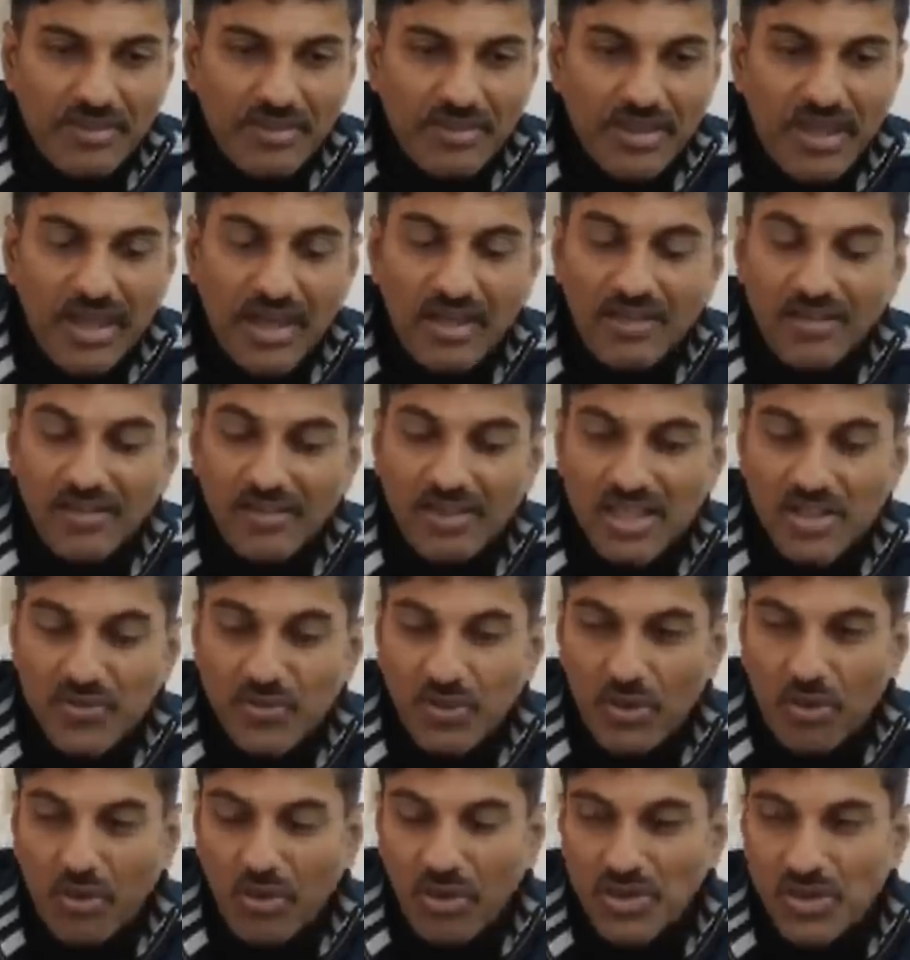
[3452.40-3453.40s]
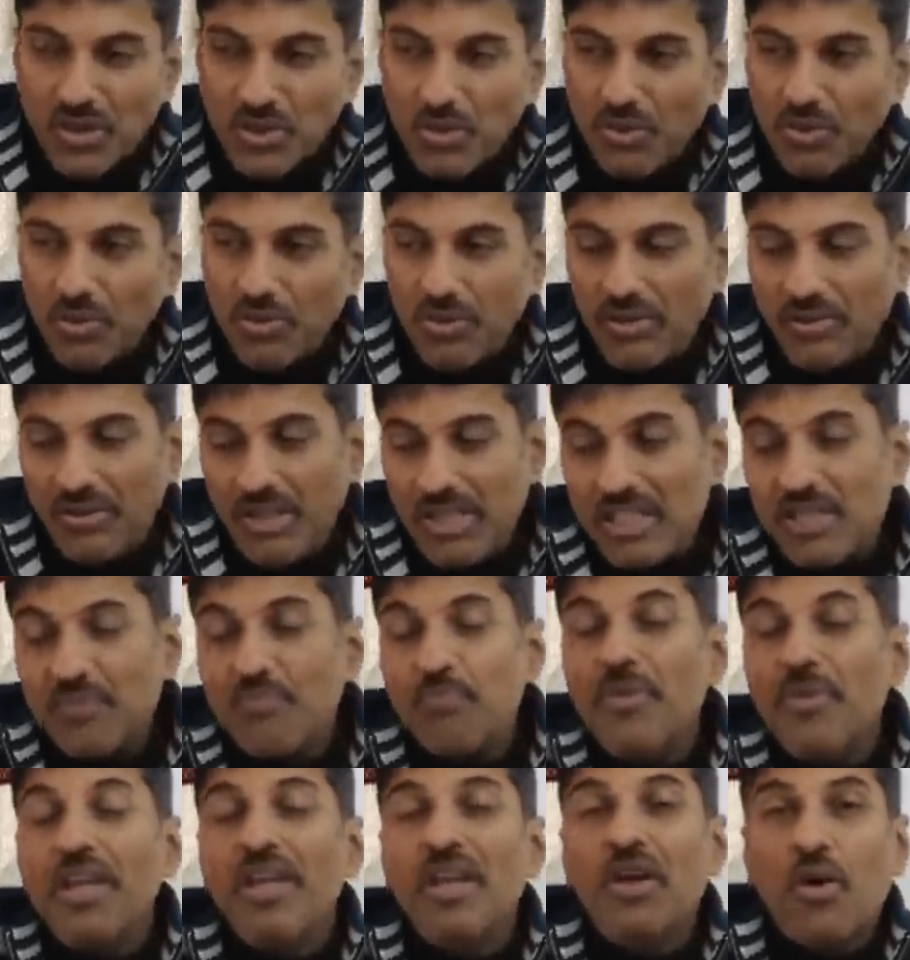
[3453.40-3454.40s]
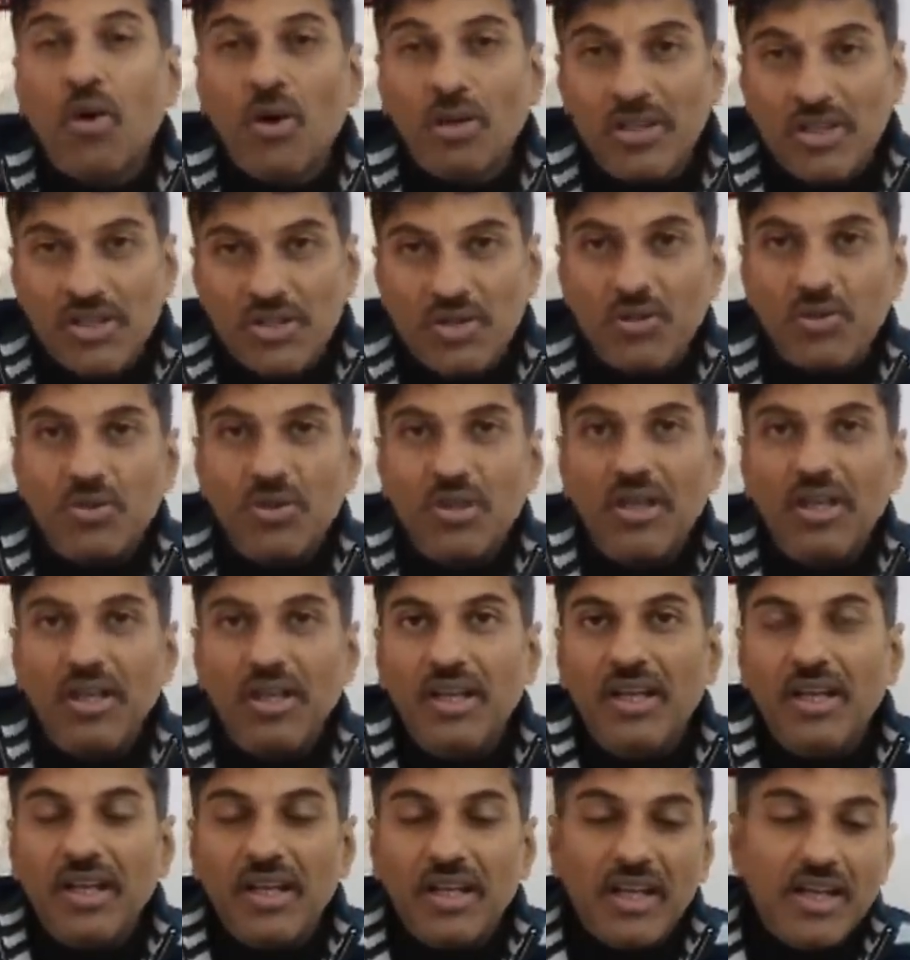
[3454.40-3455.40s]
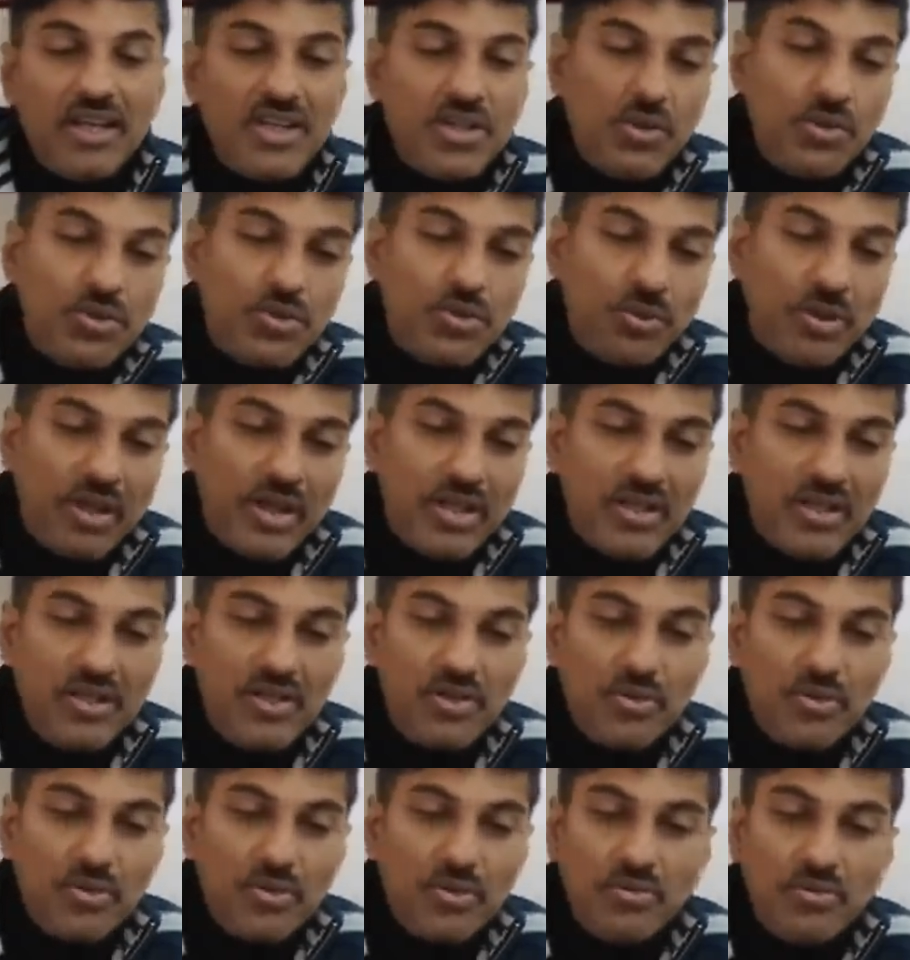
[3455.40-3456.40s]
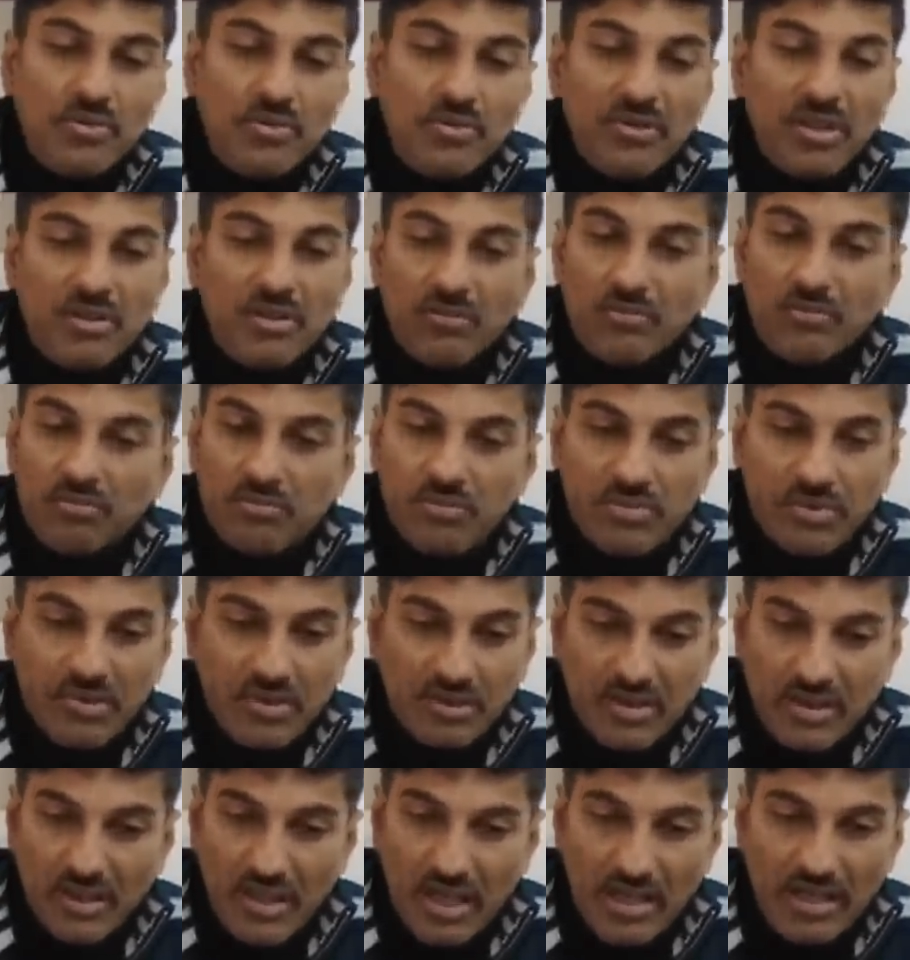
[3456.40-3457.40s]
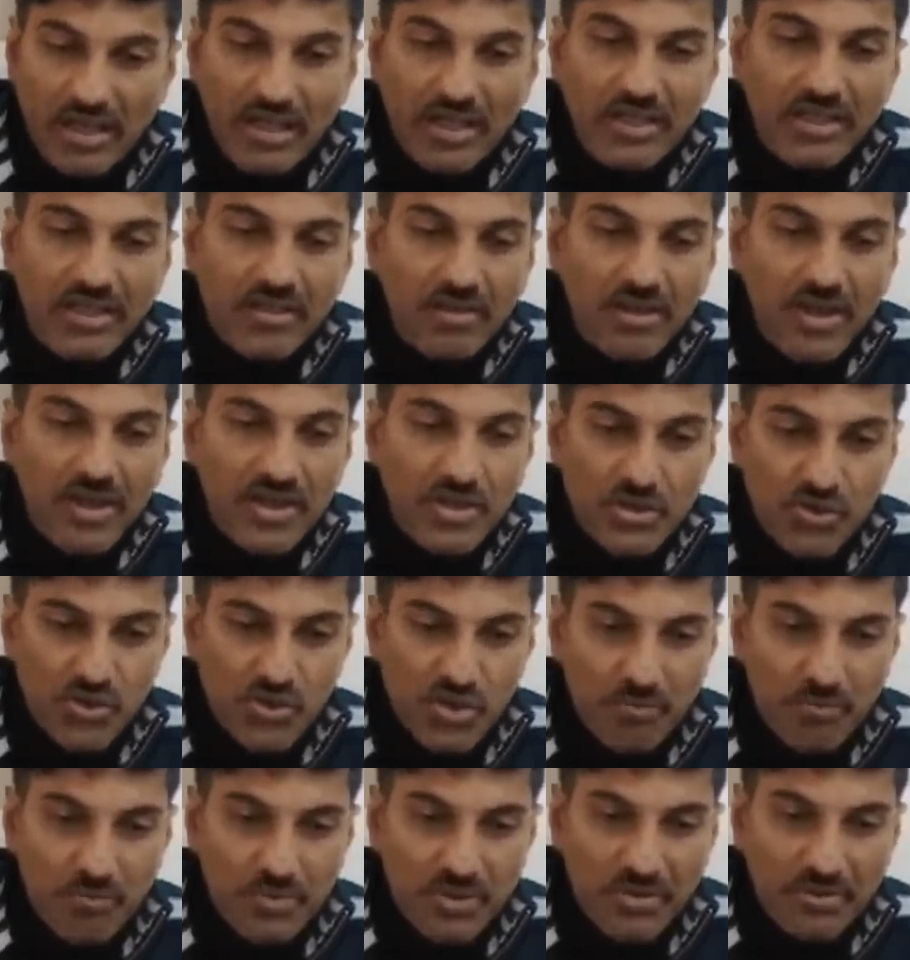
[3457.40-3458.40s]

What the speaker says: And this may also get you to get into unhealthy relationship.